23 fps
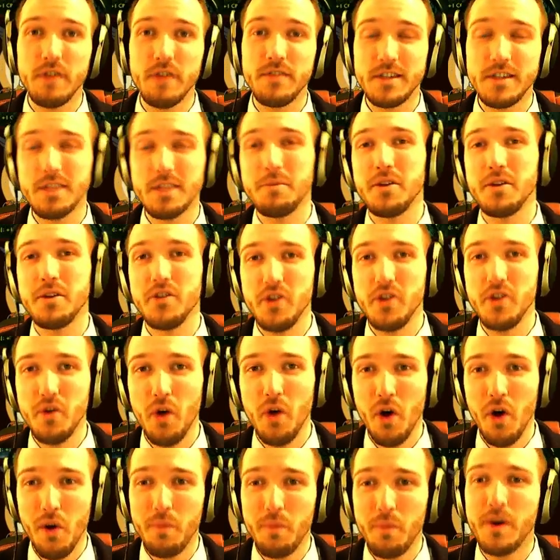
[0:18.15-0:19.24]
This is going to be your new
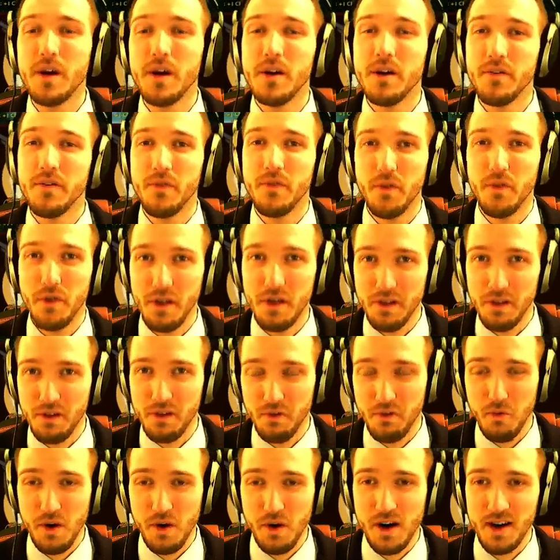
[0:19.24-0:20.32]
home for a little
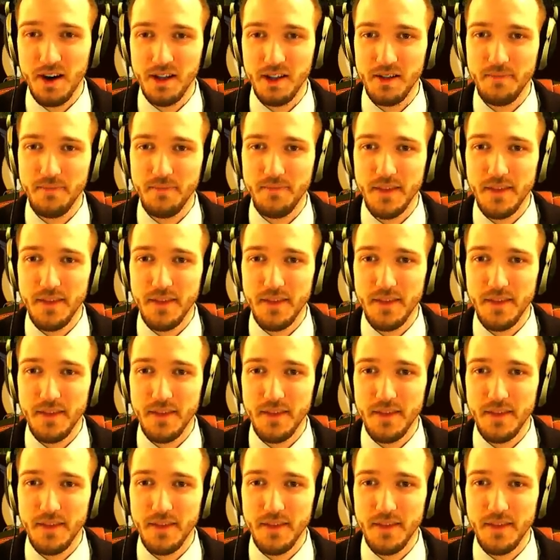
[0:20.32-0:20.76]
while.